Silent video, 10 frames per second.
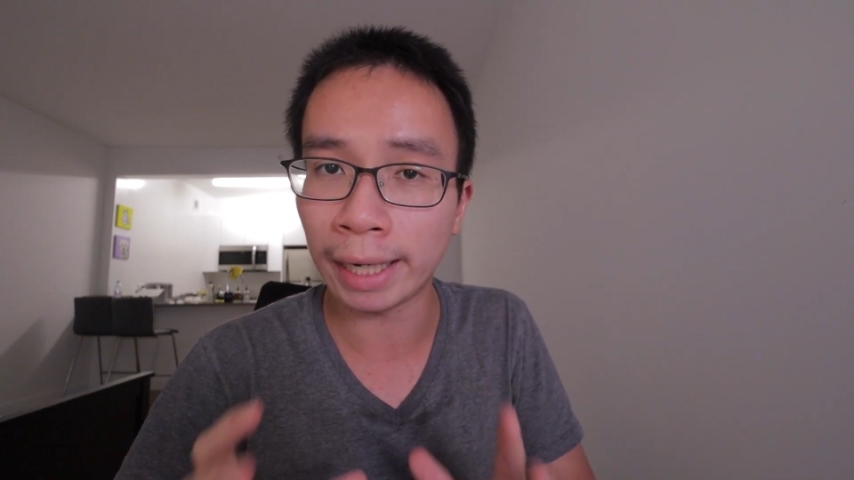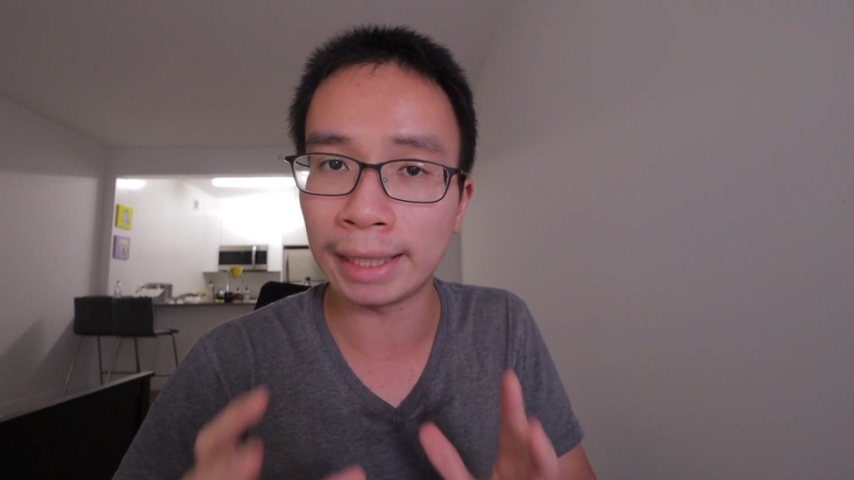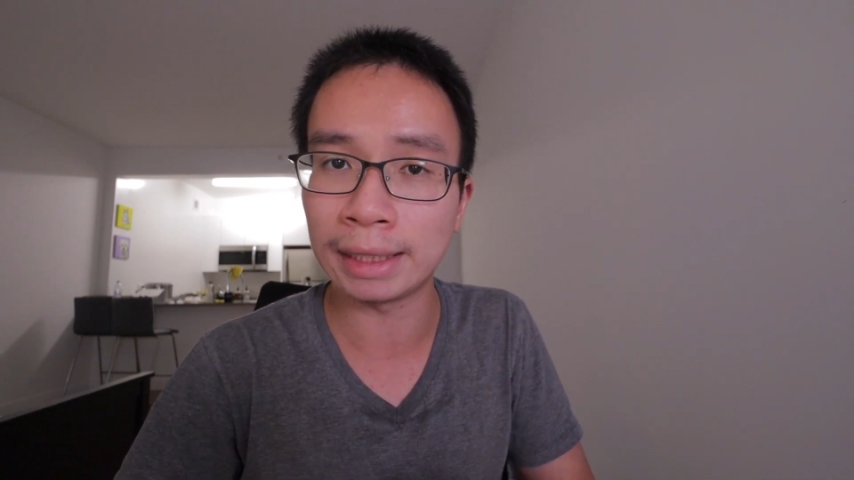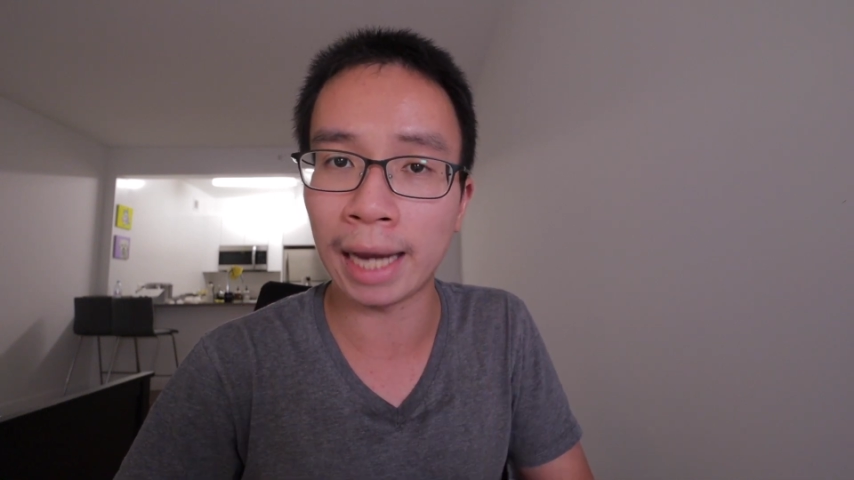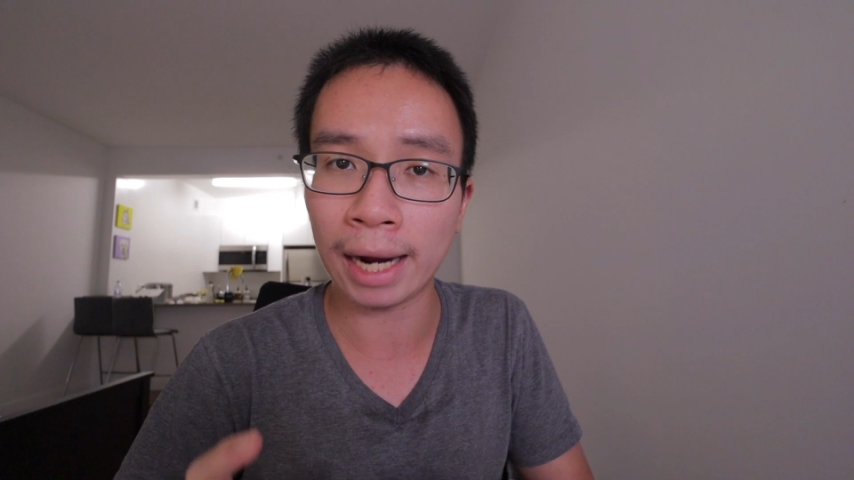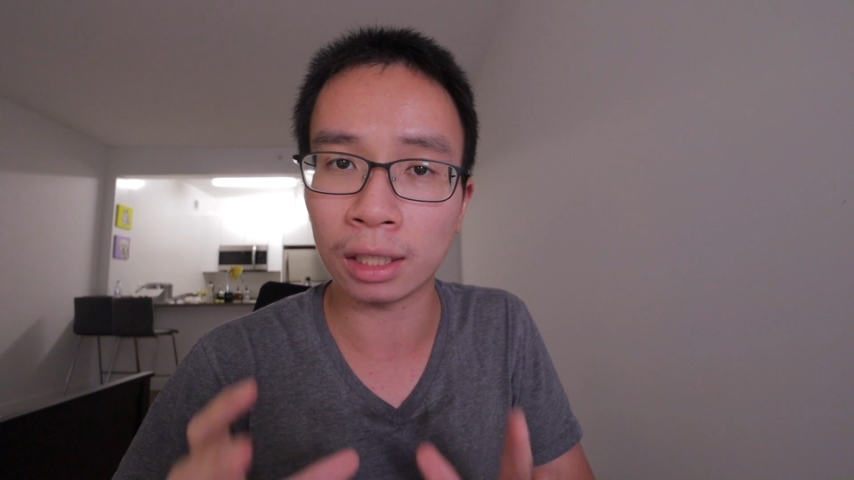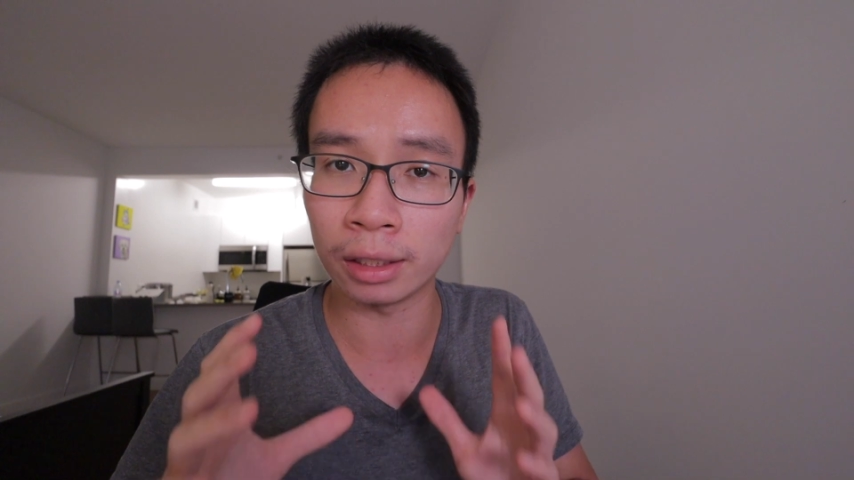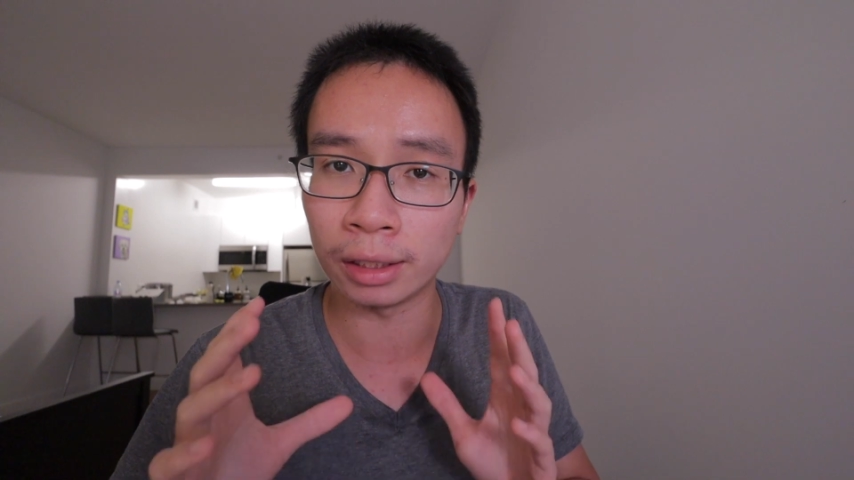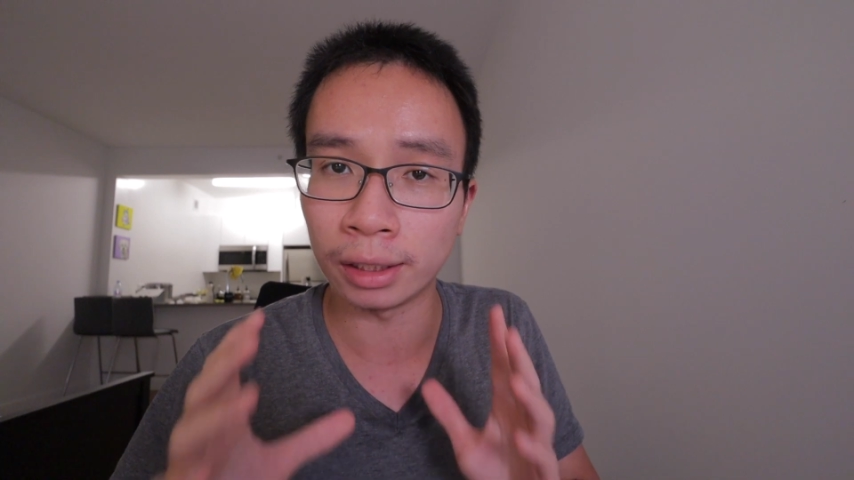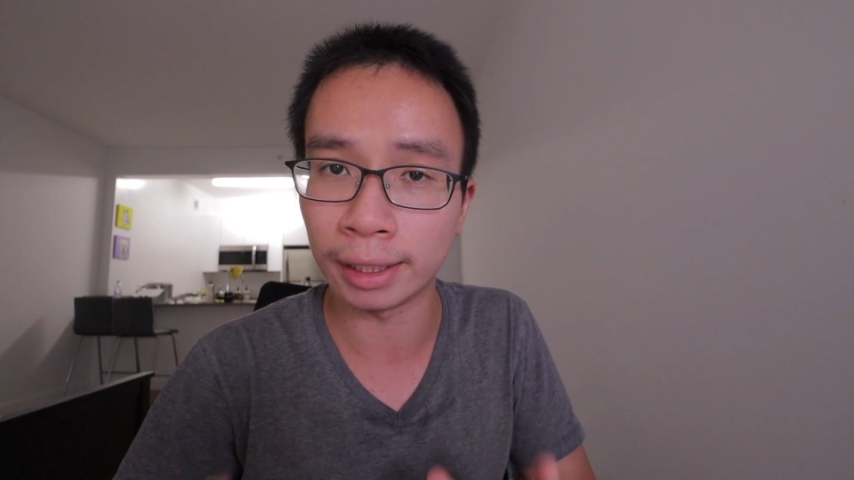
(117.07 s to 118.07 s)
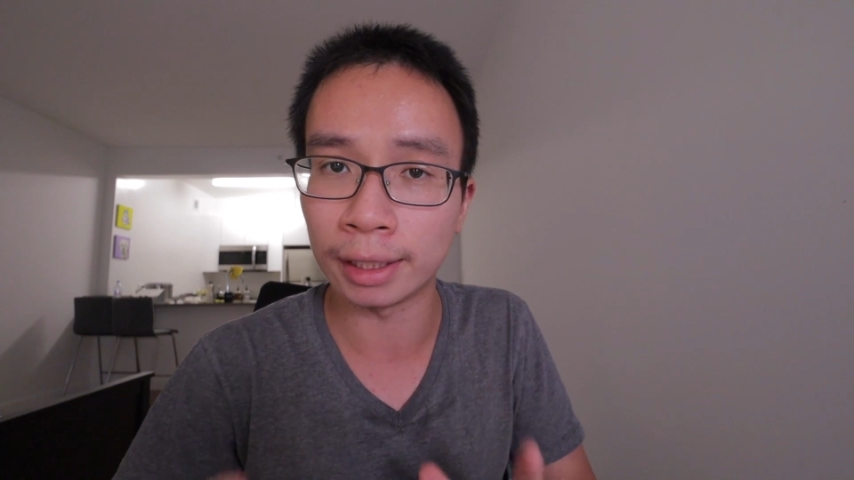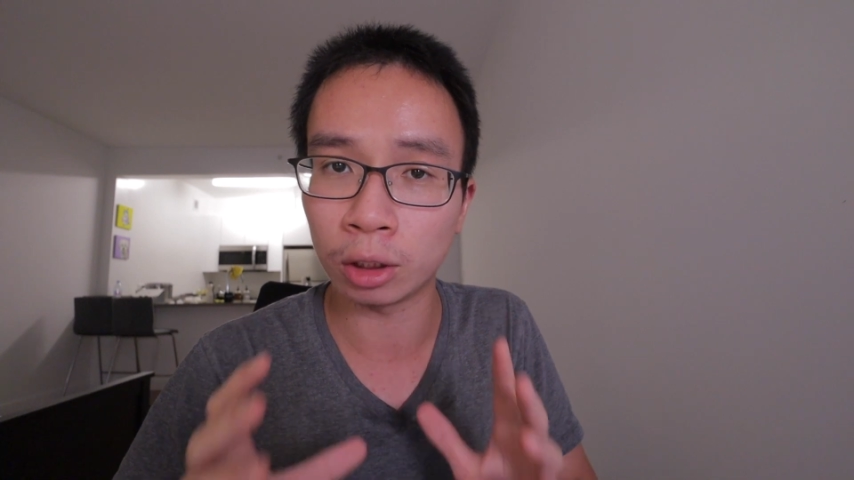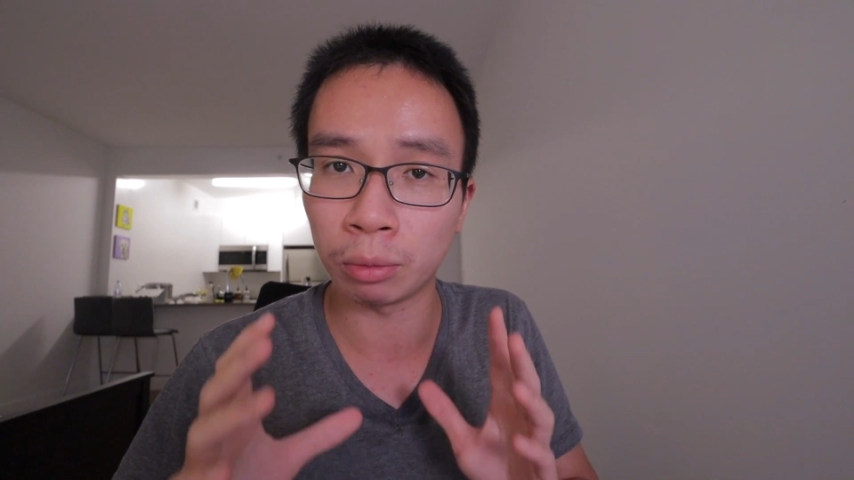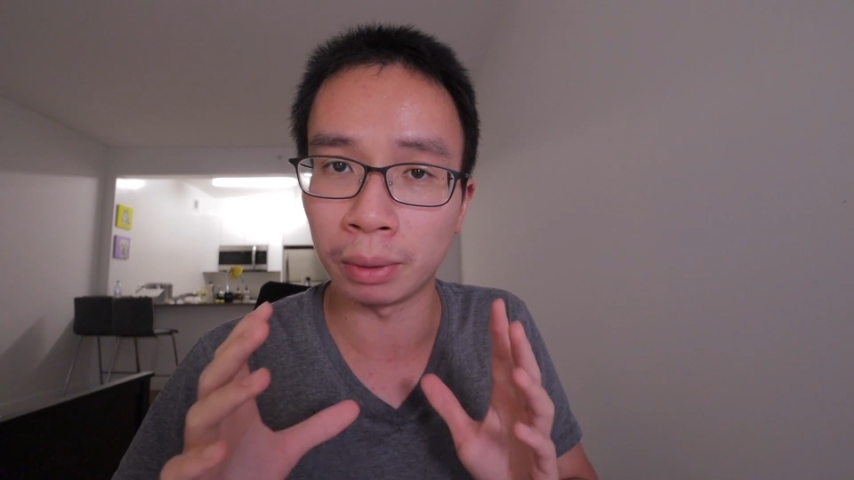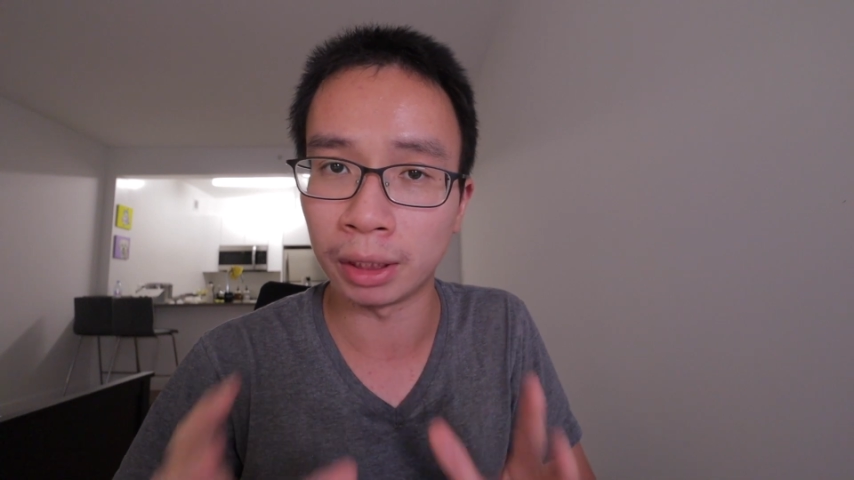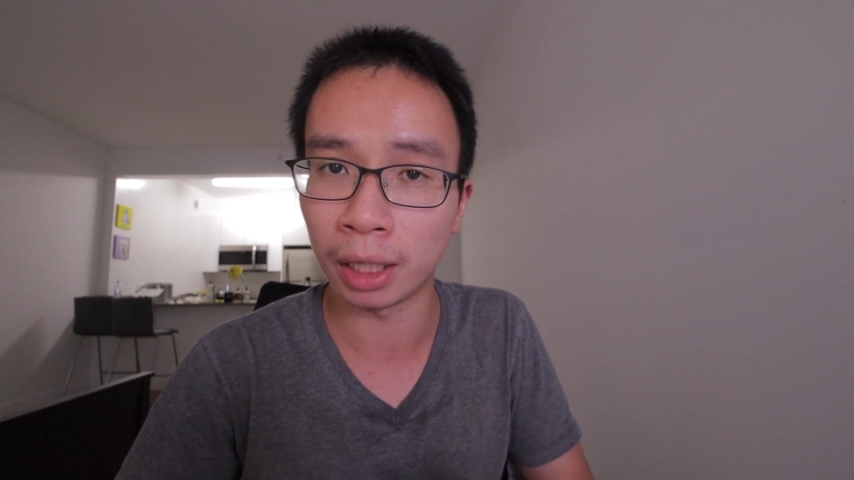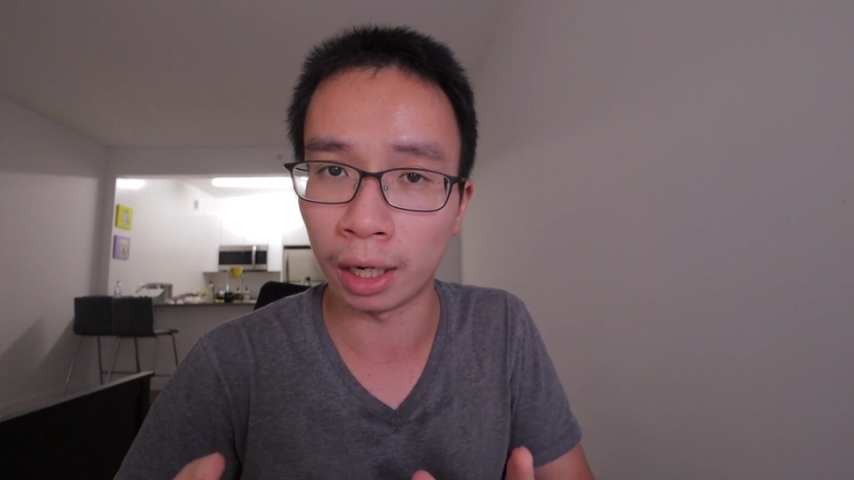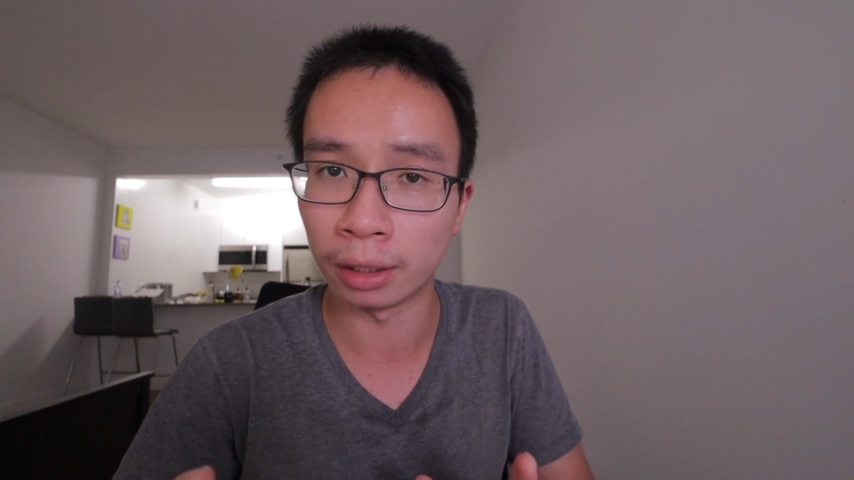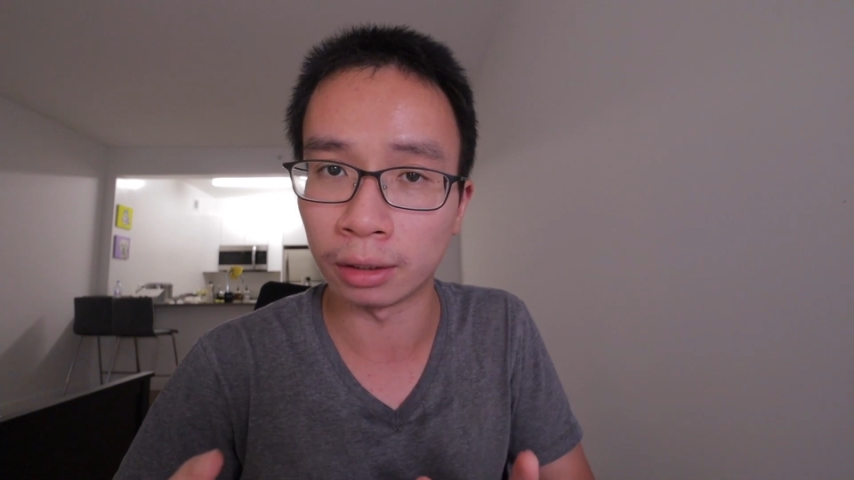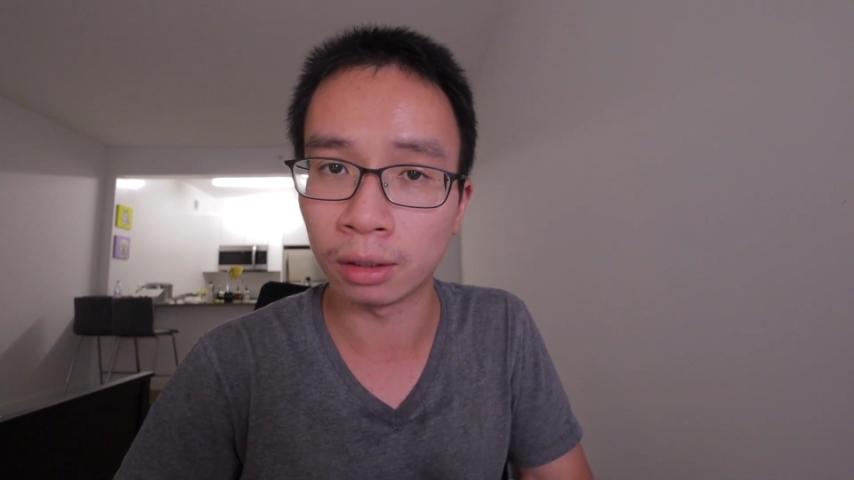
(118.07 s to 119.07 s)
exactly needs to be
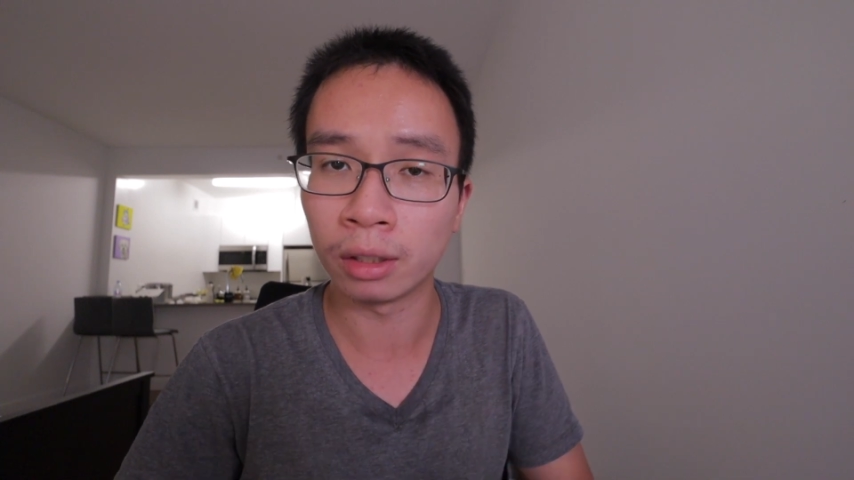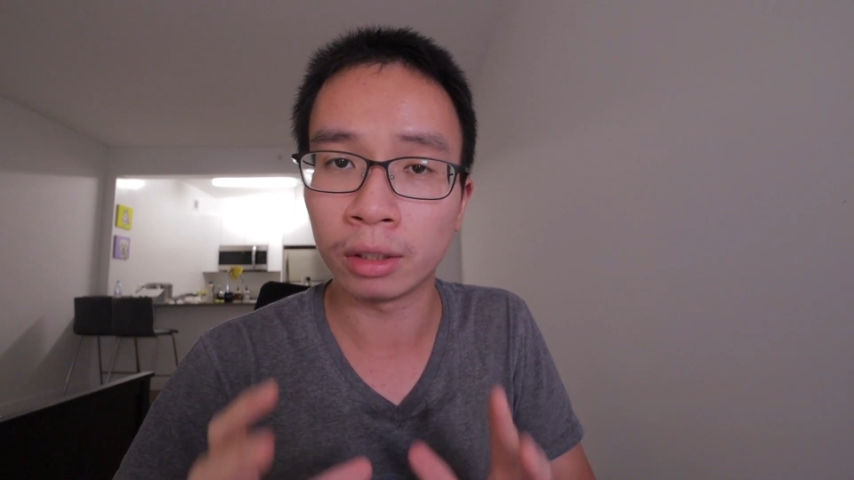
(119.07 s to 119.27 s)
done